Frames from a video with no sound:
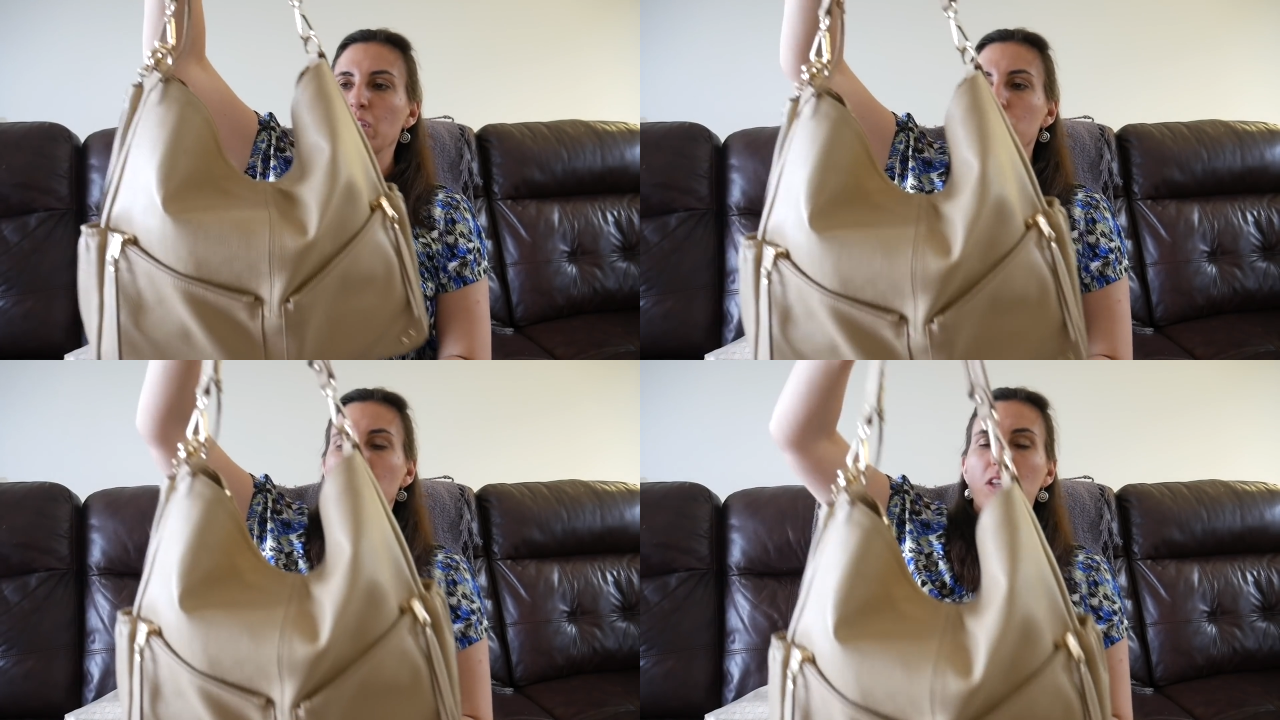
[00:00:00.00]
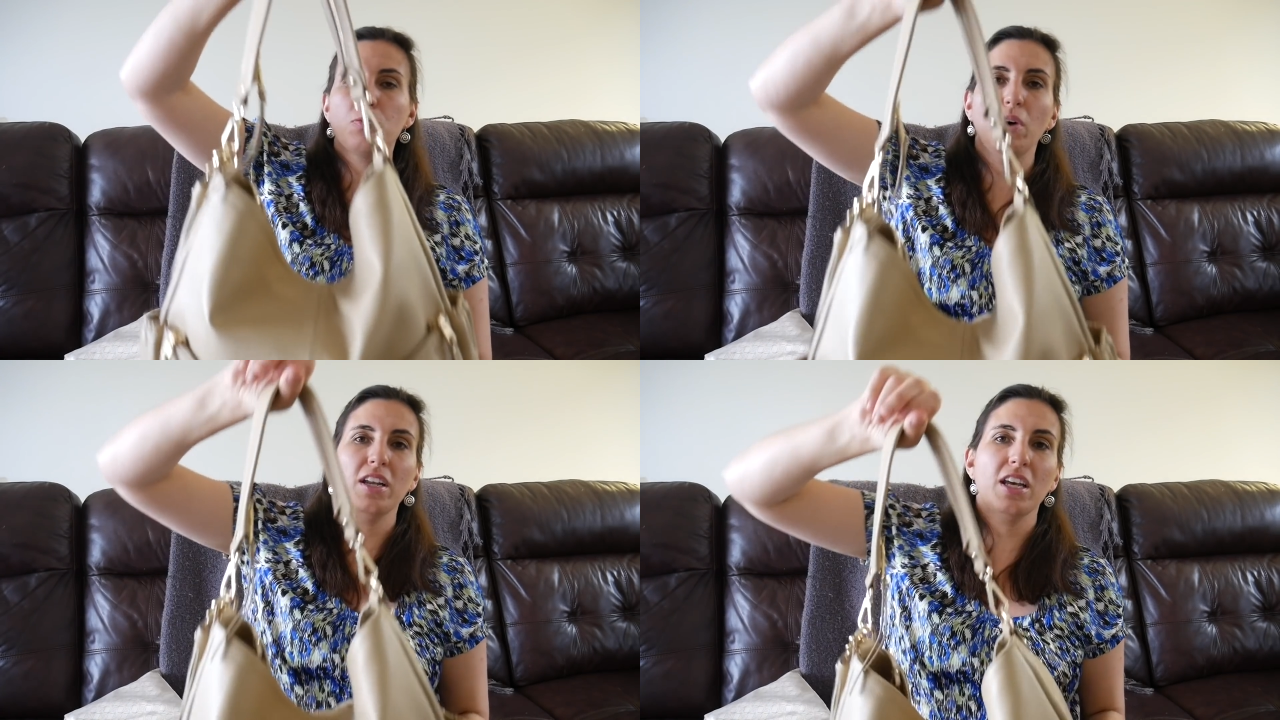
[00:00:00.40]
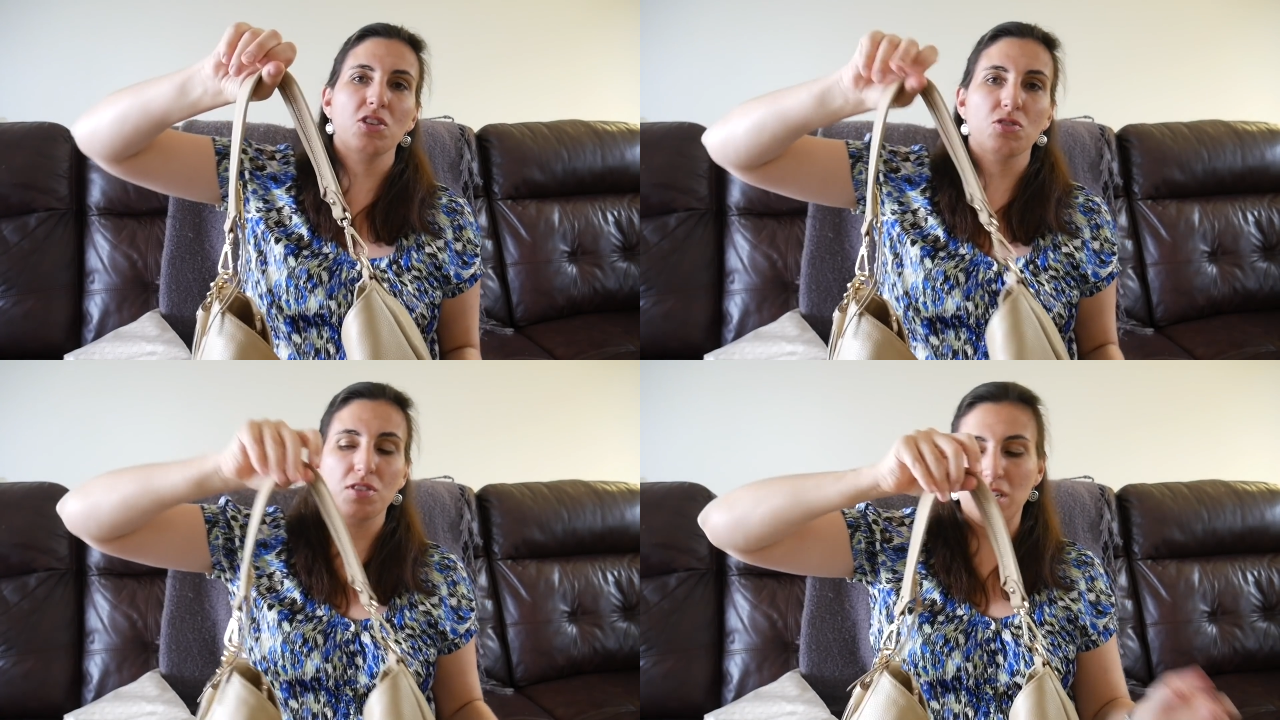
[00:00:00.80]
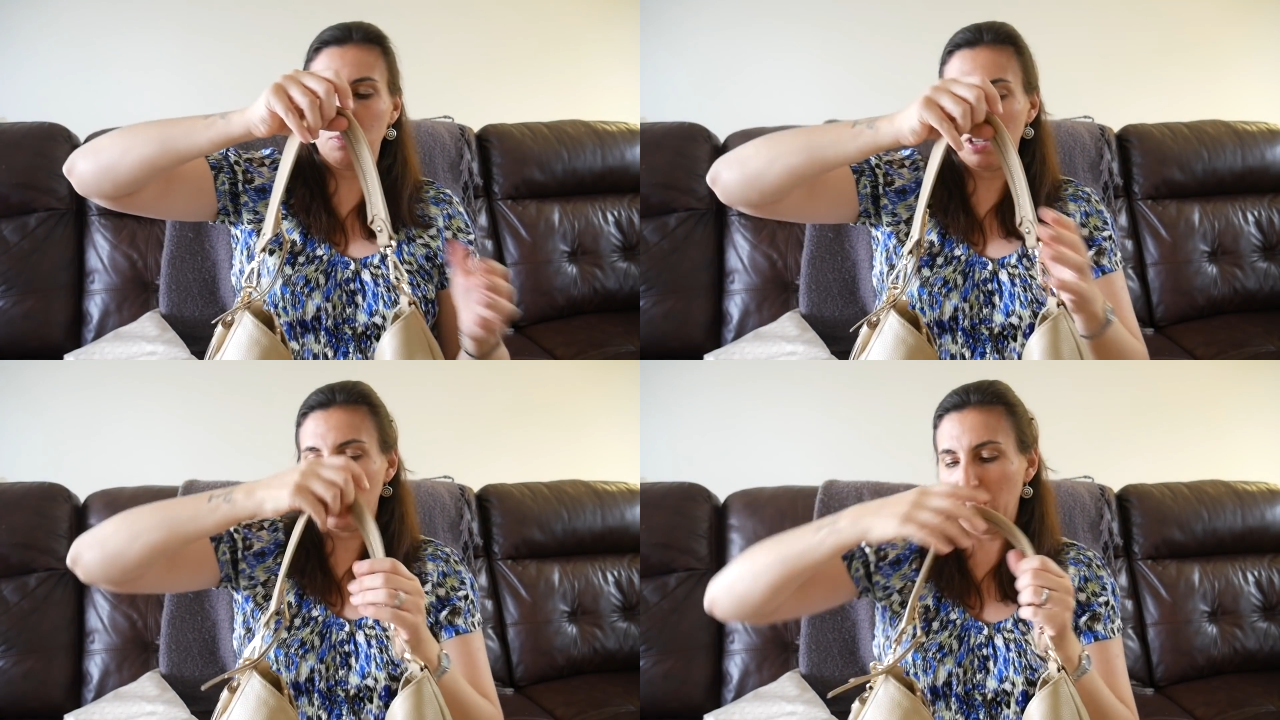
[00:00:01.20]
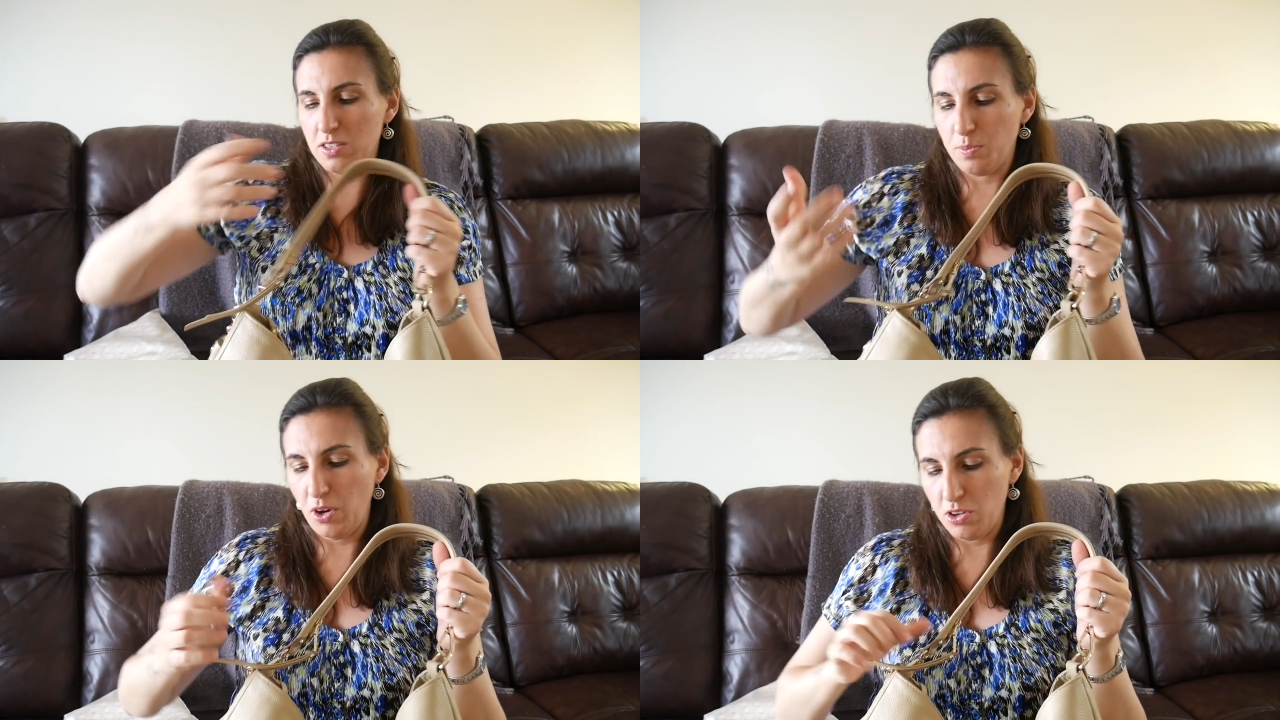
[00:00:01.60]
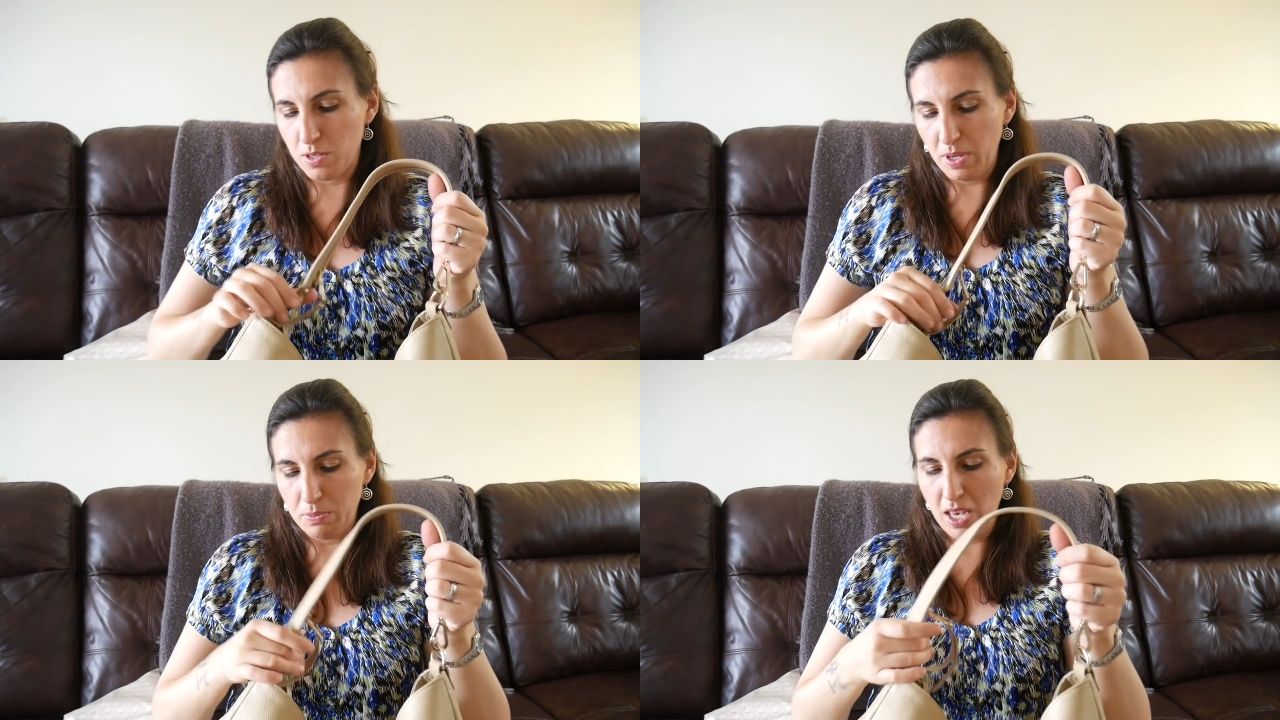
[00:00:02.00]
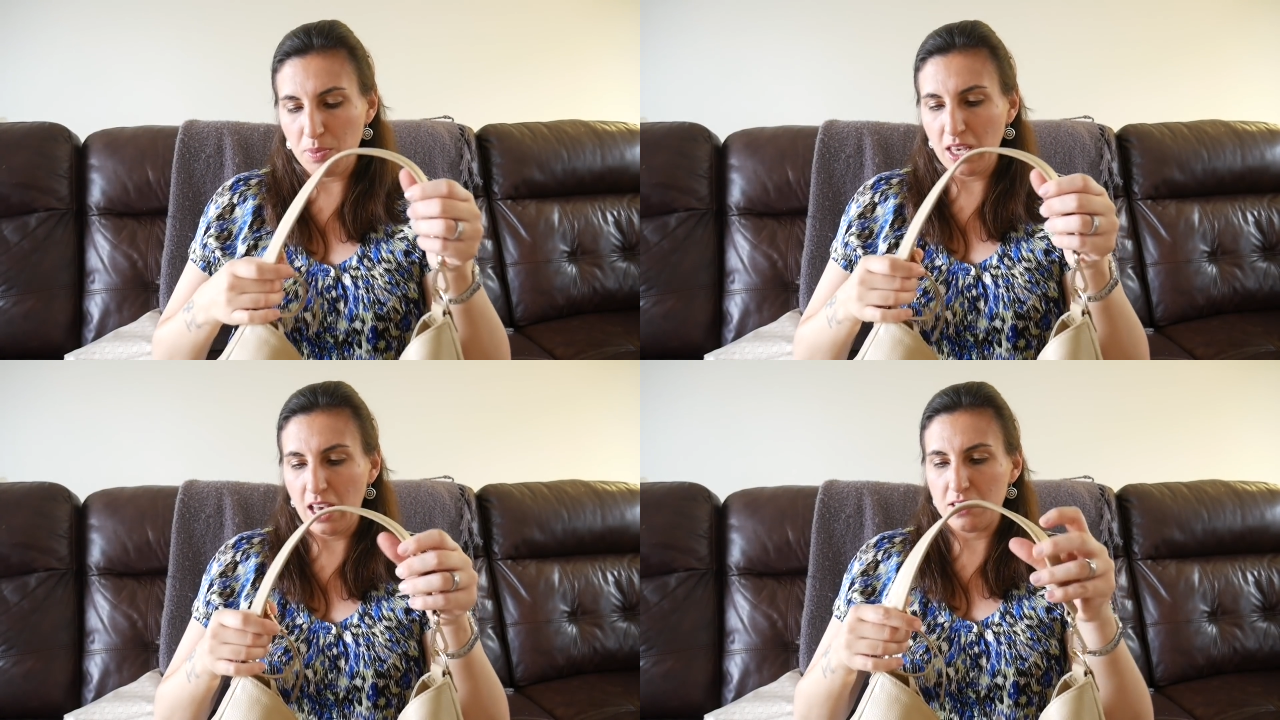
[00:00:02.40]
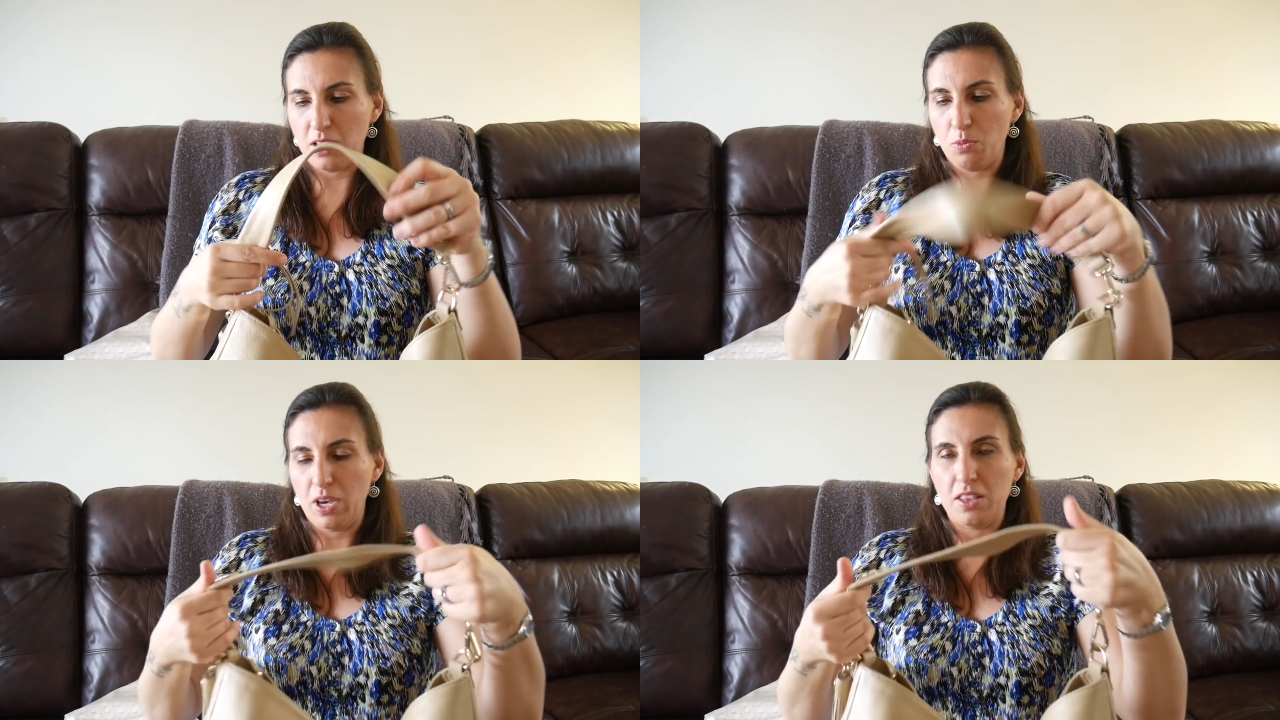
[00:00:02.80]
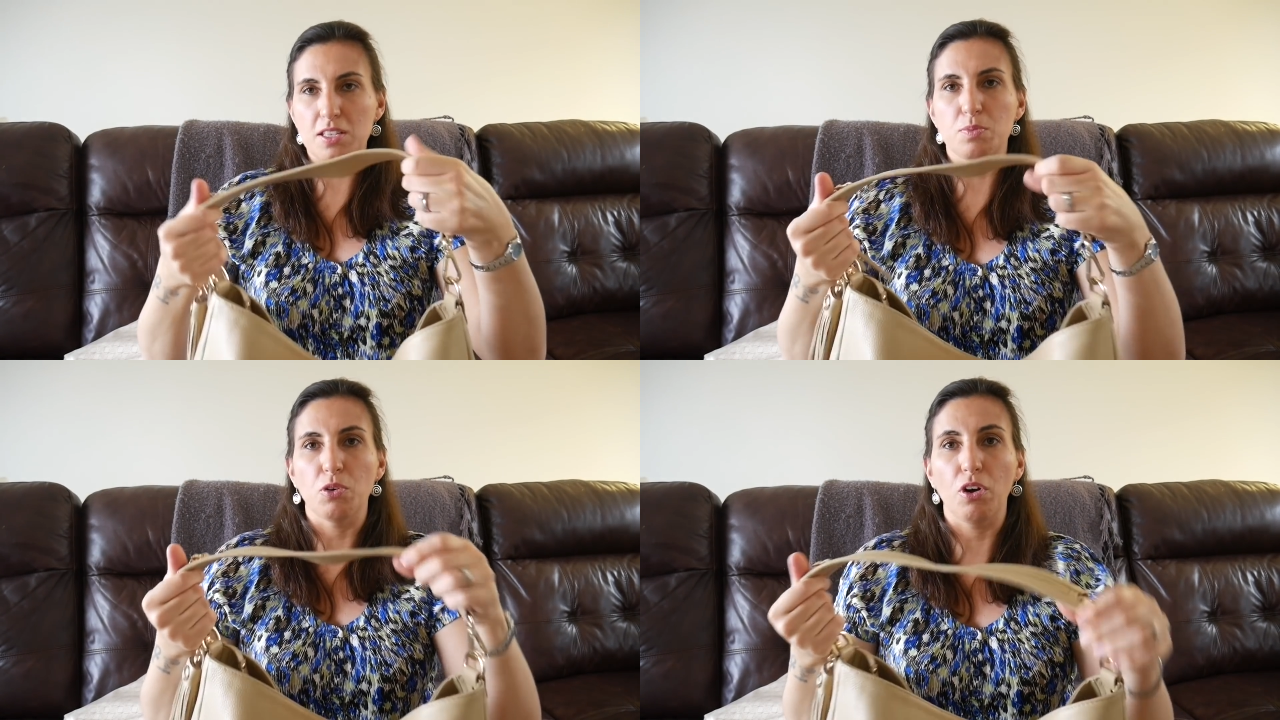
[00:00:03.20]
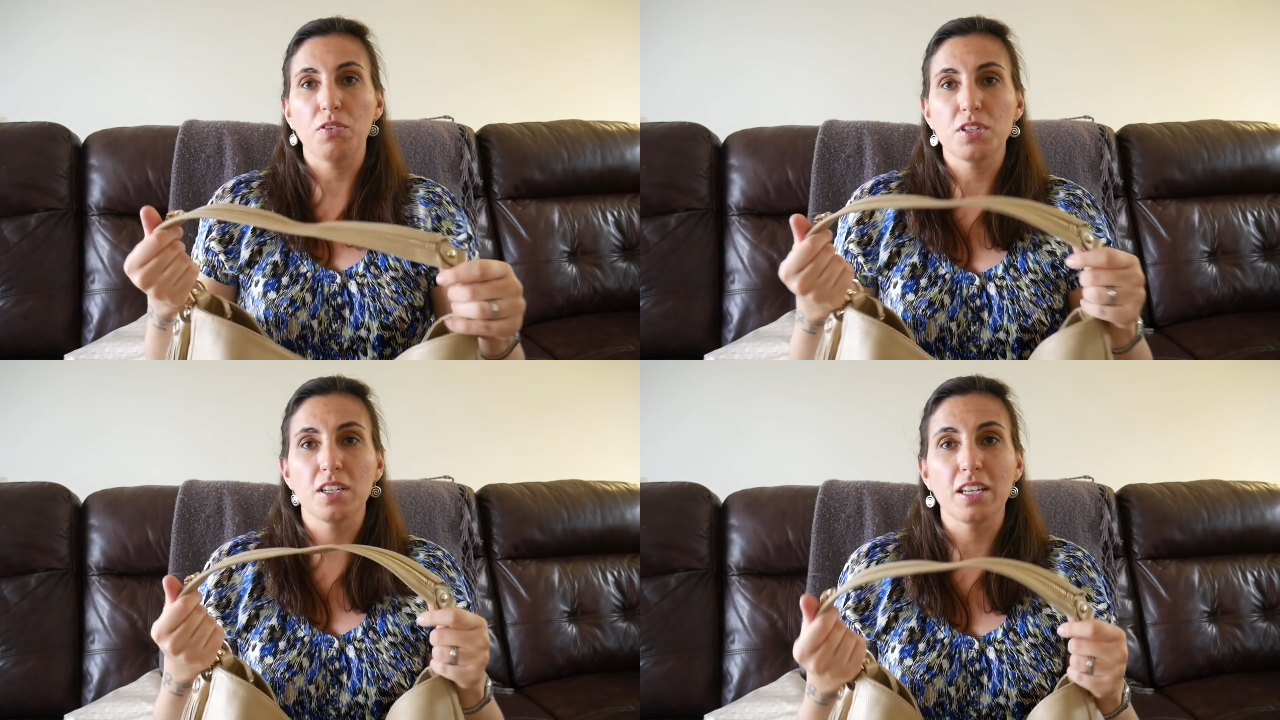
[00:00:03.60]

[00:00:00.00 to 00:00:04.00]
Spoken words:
So that's one extra step that I suppose, I mean, maybe as I wear this more often,